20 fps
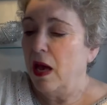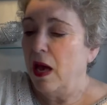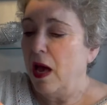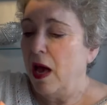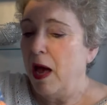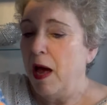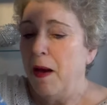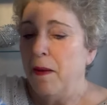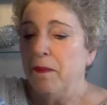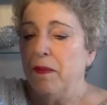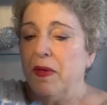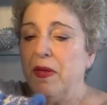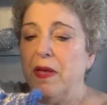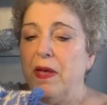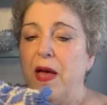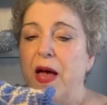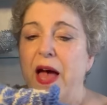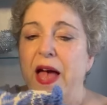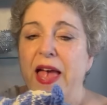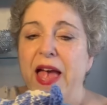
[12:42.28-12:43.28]
Um,
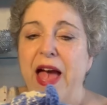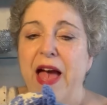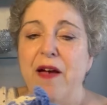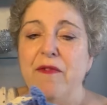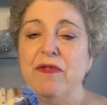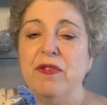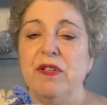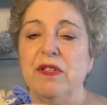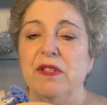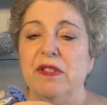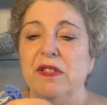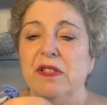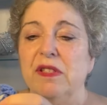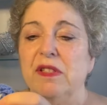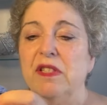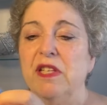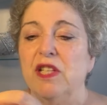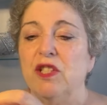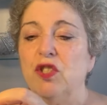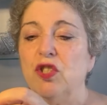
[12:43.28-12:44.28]
I haven't
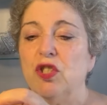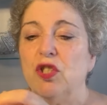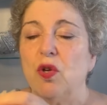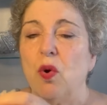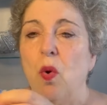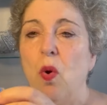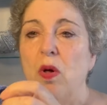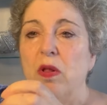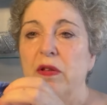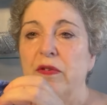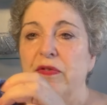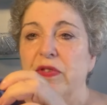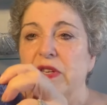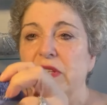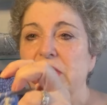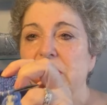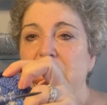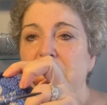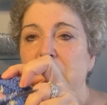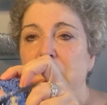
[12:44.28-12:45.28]
stitched all of
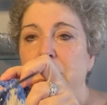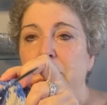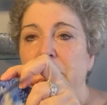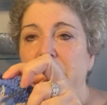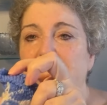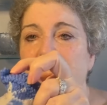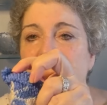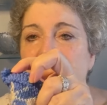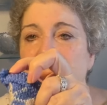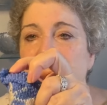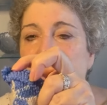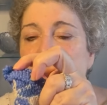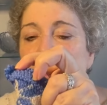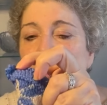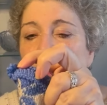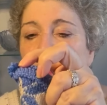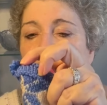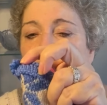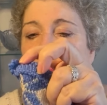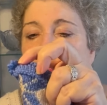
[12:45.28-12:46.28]
this in, but I
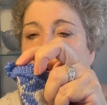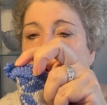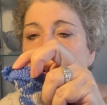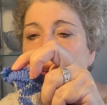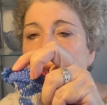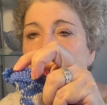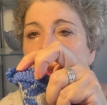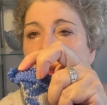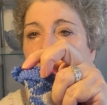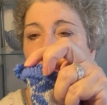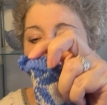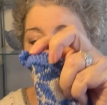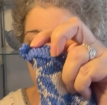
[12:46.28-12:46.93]
did start